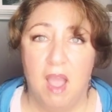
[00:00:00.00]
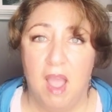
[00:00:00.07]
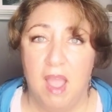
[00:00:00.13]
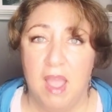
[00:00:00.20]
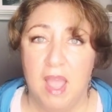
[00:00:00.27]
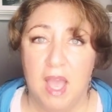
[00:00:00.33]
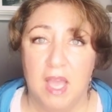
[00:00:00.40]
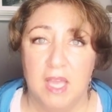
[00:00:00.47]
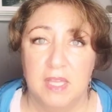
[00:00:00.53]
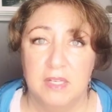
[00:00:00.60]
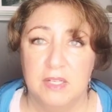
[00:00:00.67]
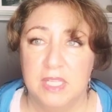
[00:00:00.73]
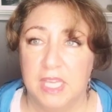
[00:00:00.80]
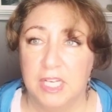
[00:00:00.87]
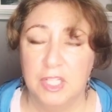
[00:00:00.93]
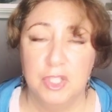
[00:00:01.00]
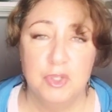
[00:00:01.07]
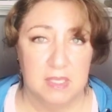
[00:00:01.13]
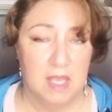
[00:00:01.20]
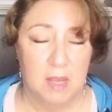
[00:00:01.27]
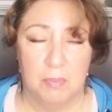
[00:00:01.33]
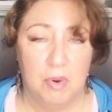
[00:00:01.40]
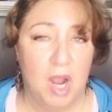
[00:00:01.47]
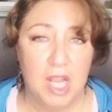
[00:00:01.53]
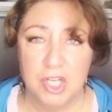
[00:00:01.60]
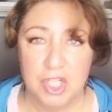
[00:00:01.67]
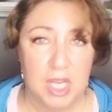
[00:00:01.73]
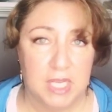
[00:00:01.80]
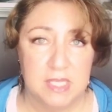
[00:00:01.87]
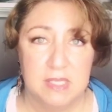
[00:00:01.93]
and getting those uh,
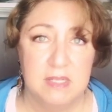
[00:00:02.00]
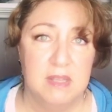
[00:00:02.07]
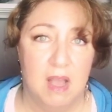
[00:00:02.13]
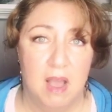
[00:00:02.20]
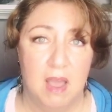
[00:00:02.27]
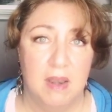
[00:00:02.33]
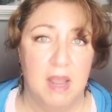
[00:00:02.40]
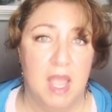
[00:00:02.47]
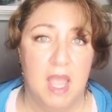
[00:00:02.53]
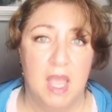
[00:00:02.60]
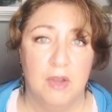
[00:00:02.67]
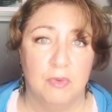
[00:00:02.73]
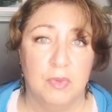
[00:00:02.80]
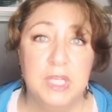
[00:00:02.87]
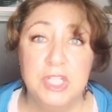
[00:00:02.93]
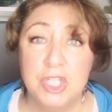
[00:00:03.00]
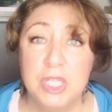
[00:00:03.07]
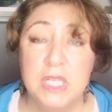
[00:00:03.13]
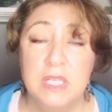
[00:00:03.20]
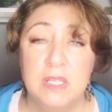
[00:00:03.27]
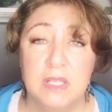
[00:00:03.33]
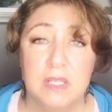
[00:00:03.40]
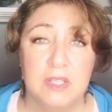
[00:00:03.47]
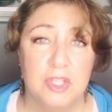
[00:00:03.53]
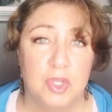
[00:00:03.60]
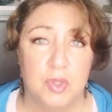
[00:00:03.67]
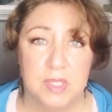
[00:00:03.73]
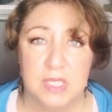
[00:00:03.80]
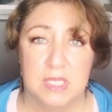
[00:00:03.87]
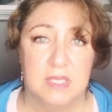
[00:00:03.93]
projects done and reaching
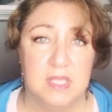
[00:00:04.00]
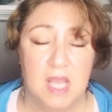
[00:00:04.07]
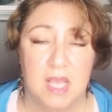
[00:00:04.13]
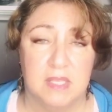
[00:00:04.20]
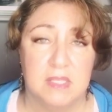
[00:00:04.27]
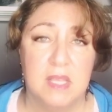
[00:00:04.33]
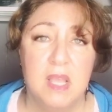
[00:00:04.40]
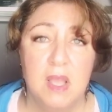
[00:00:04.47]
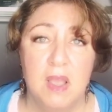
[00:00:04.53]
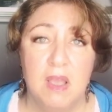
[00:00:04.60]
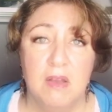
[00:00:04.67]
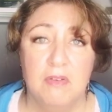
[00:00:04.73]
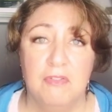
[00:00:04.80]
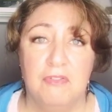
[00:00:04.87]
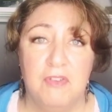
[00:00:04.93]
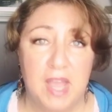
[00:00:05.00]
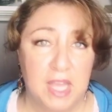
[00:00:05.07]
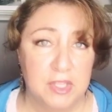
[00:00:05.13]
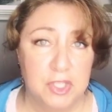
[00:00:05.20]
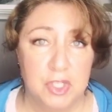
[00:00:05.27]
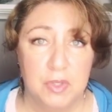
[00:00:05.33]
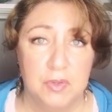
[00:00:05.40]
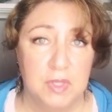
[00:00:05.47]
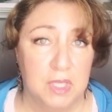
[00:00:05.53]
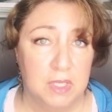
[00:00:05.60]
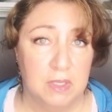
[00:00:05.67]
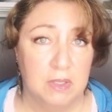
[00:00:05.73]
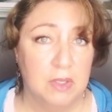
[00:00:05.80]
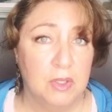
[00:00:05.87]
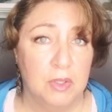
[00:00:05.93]
your success faster
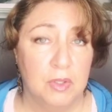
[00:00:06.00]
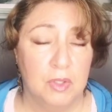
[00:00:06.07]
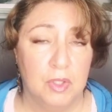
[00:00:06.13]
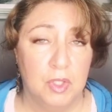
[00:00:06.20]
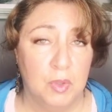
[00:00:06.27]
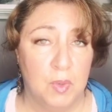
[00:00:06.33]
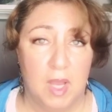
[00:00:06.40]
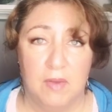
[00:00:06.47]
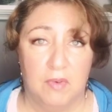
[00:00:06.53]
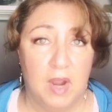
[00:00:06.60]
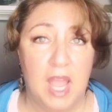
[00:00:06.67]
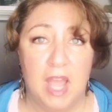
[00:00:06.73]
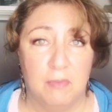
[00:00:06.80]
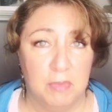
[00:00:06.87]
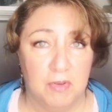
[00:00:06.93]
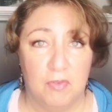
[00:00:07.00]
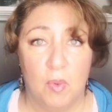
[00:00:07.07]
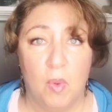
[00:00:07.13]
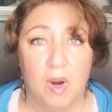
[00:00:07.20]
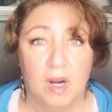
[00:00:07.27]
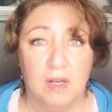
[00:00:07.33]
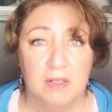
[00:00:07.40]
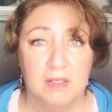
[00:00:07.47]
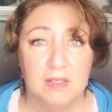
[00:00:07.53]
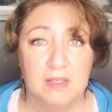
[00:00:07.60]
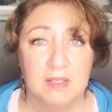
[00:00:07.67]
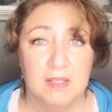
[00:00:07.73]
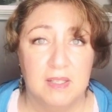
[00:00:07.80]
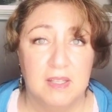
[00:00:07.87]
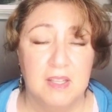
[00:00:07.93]
than you ever have before.
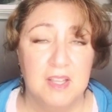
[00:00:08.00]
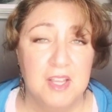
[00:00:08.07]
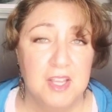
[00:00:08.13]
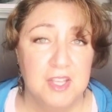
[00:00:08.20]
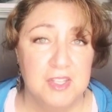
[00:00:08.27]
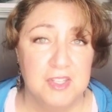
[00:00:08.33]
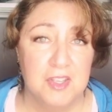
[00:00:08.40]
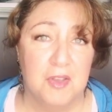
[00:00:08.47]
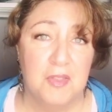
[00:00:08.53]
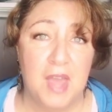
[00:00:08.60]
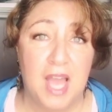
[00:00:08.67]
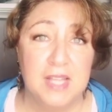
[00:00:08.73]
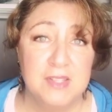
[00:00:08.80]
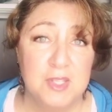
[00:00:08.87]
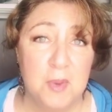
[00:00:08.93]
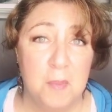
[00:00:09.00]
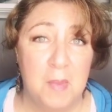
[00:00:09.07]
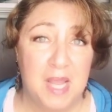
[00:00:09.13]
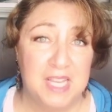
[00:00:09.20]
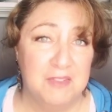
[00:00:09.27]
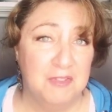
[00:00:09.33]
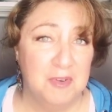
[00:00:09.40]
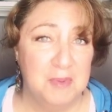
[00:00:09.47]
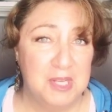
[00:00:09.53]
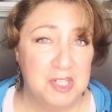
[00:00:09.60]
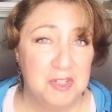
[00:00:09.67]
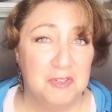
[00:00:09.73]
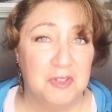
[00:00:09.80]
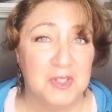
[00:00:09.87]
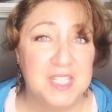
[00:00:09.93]
So that's my
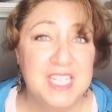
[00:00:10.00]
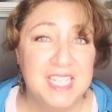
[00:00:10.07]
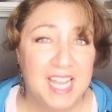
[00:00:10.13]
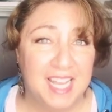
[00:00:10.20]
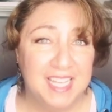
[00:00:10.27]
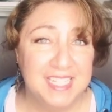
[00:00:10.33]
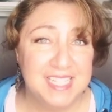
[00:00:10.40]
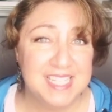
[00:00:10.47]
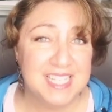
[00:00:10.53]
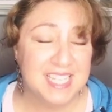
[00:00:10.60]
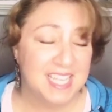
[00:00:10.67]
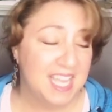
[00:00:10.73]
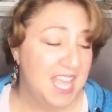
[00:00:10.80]
information for tonight.